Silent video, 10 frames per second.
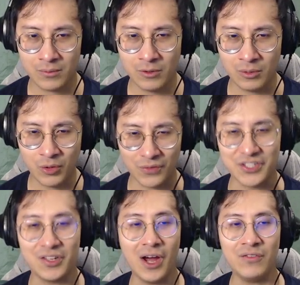Well, I'm more of a
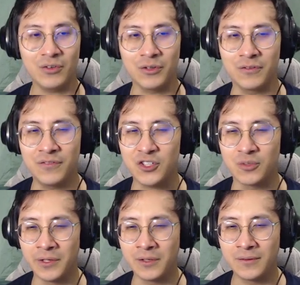diver than a
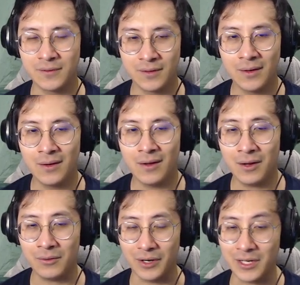fisherman.
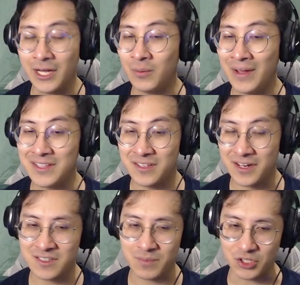Alright, anyway, it's
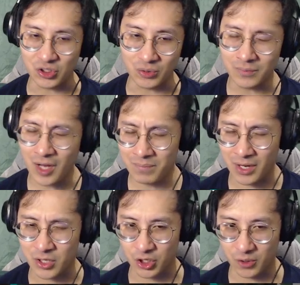nice to meet you. I'm
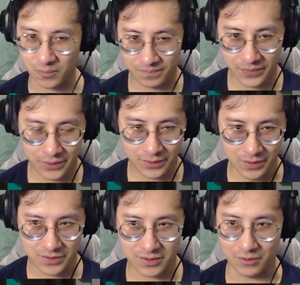Bancho.
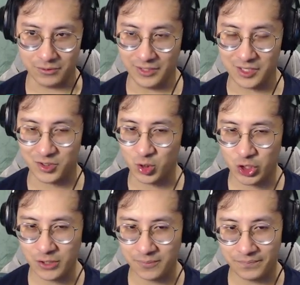So, you like
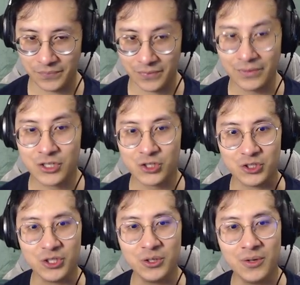sushi? Sure
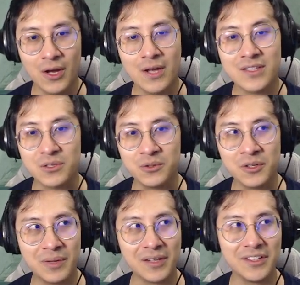do.
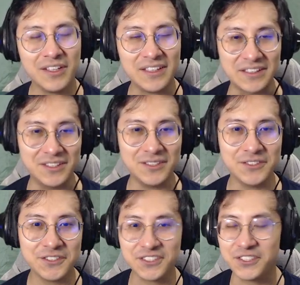Tuna belly,
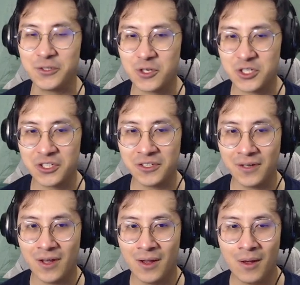eel, sea urchin.
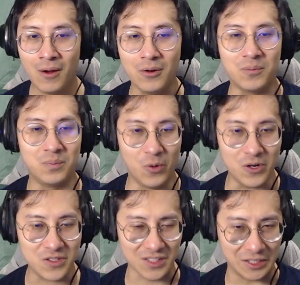Oh
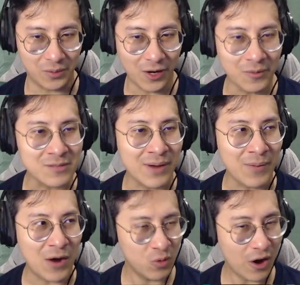boy, just thinking about it makes my
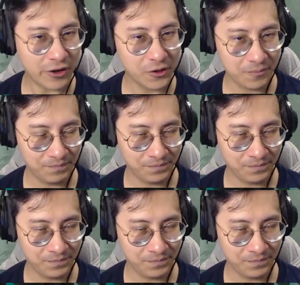mouth water.